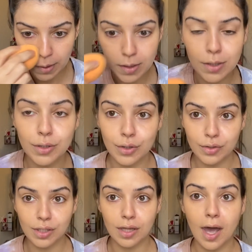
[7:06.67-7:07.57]
Do you
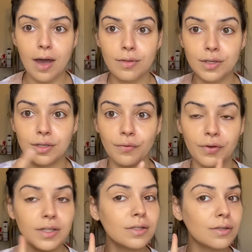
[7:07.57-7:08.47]
see that? The
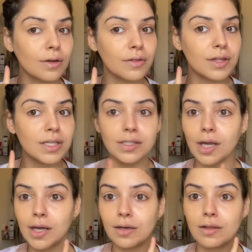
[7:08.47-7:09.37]
difference on this
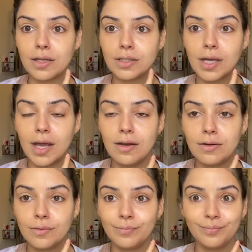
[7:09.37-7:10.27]
side and this side?
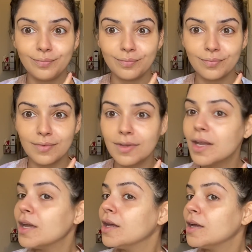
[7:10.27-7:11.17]

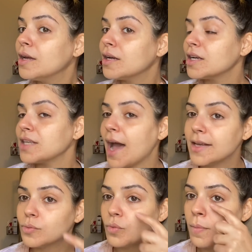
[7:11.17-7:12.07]
Because
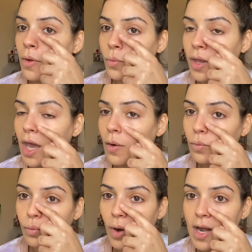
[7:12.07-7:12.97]
as women, we get
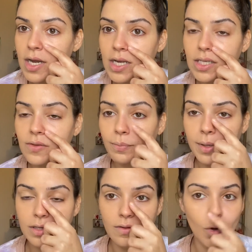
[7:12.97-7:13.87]
redness
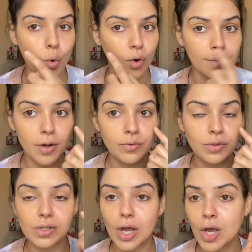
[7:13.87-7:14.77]
because of the
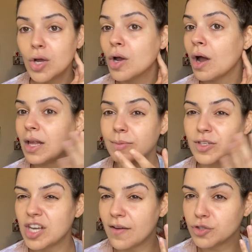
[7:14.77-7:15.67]
hormones,
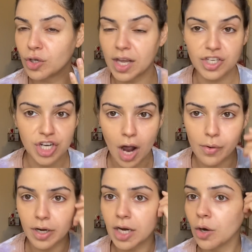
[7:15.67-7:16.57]
especially after like
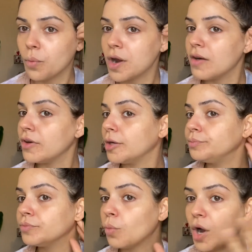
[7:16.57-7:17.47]
showering or whatever,
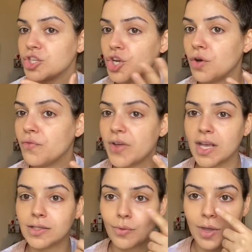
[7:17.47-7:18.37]
washing your
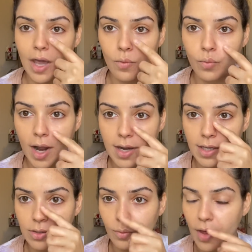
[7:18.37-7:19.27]
face. So we get
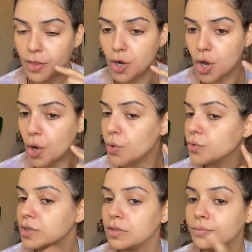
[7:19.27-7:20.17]
redness around the nose, and